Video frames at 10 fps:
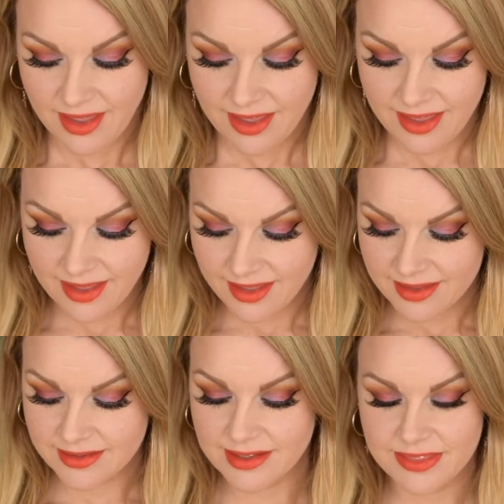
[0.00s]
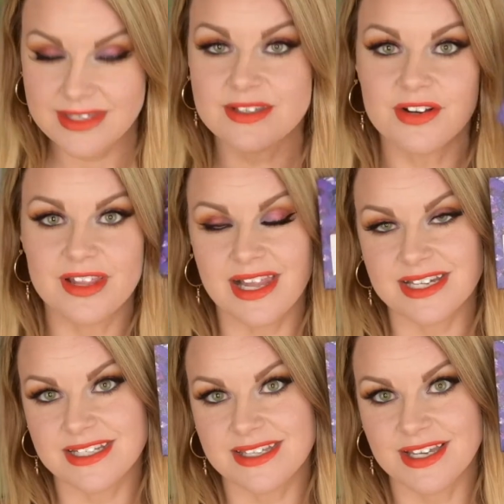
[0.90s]
And these are the
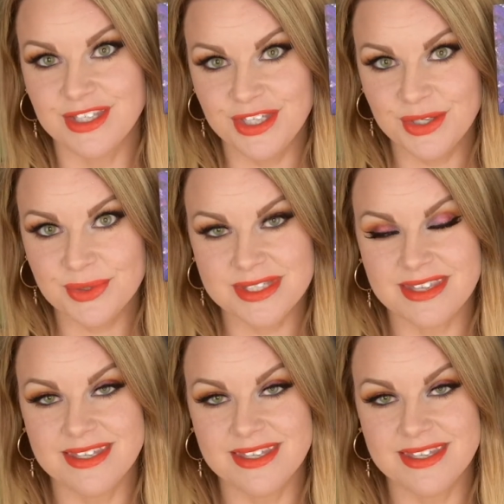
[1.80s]
lashes I used.